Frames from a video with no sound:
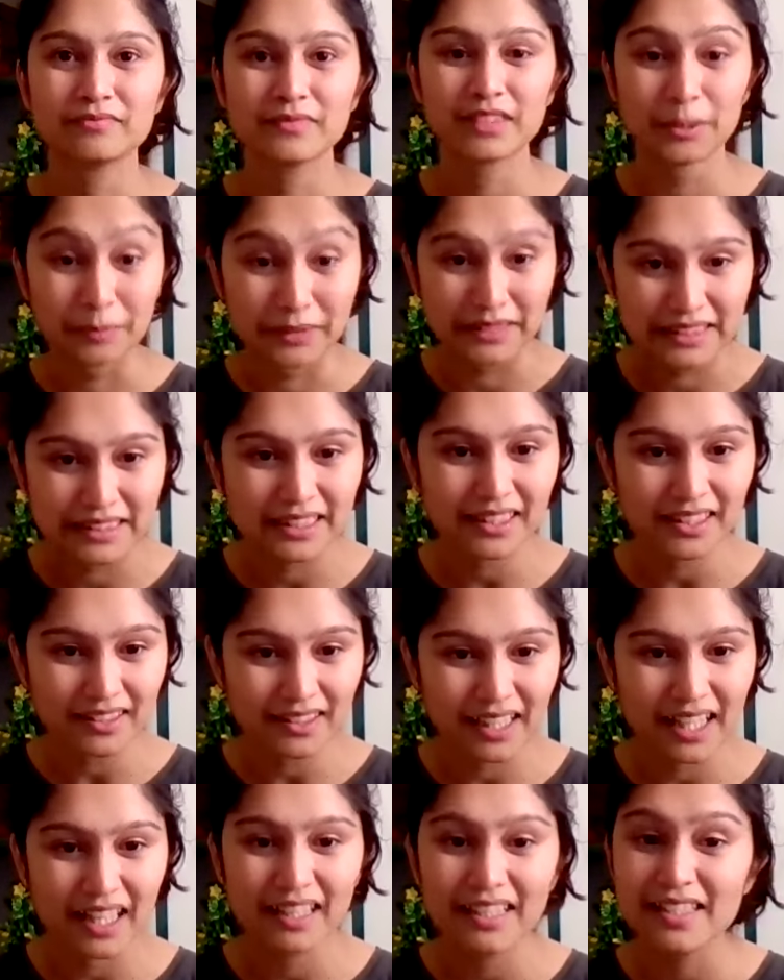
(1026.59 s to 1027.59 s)
ability.
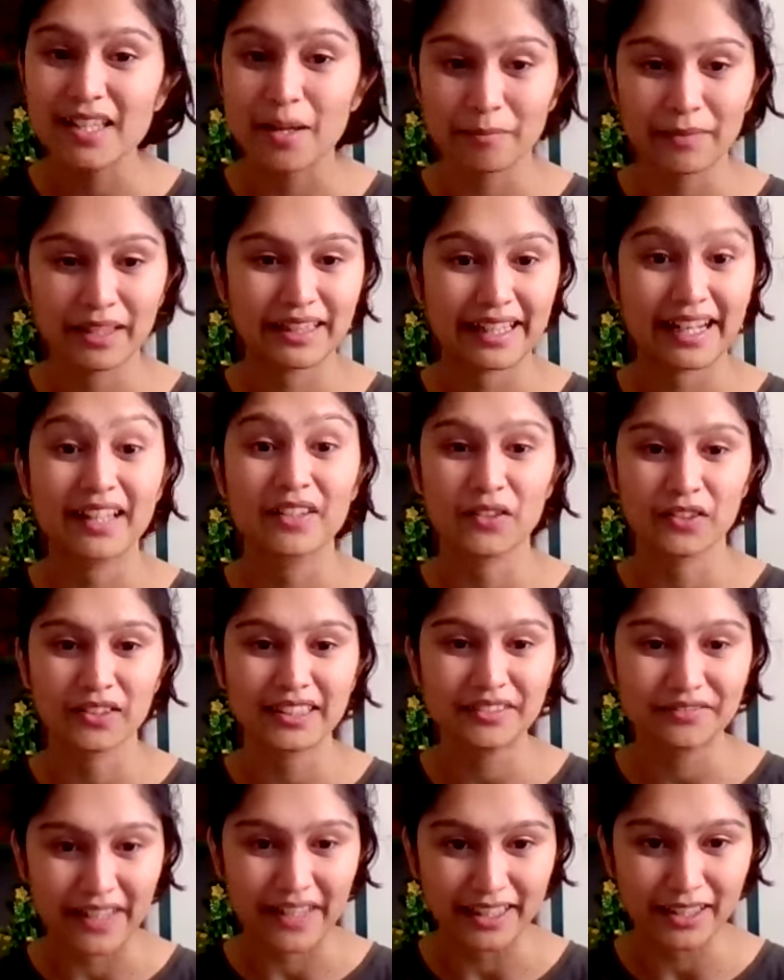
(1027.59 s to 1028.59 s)
It's something that I
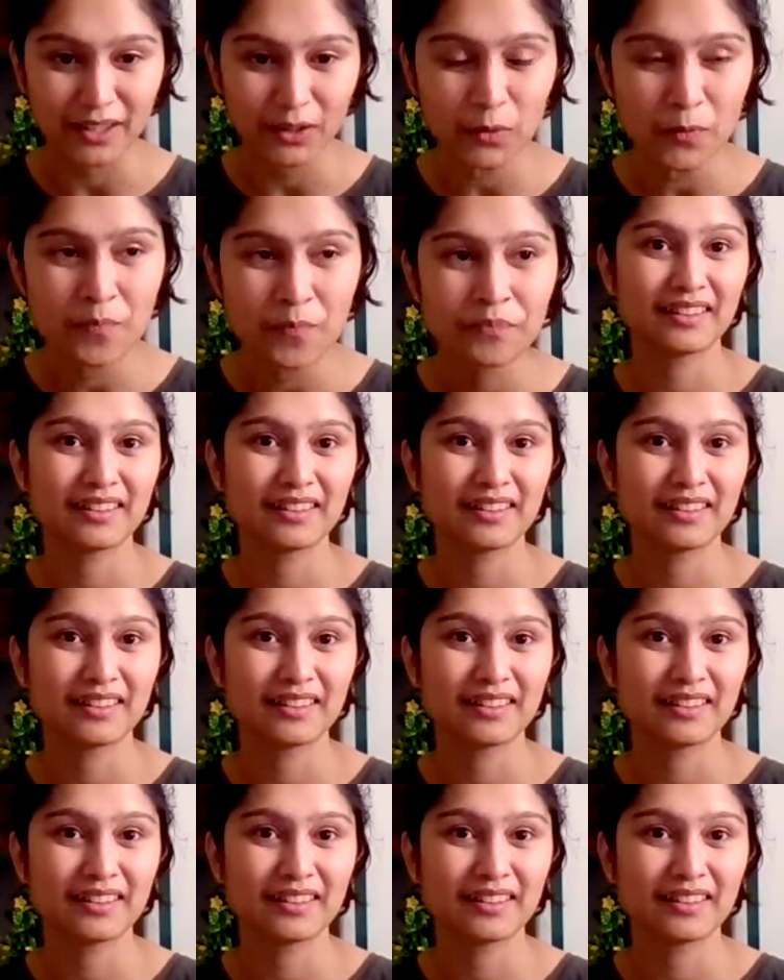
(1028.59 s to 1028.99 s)
really value.